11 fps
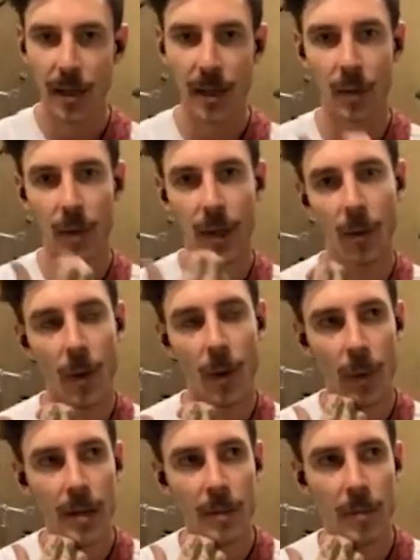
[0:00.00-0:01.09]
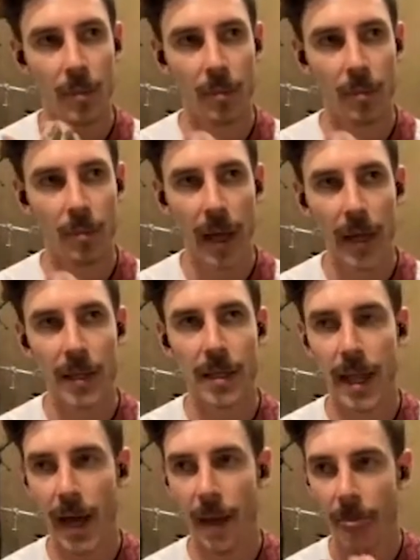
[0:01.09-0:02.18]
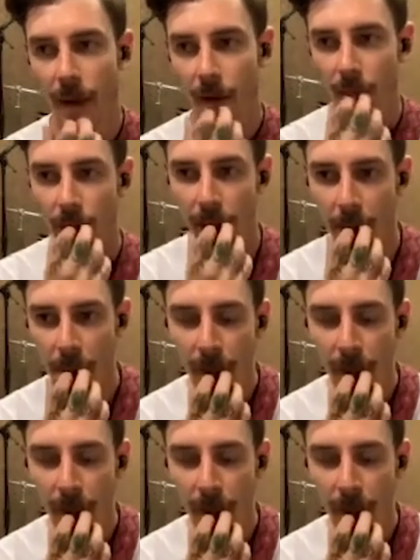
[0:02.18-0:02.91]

Now, what makes that, right?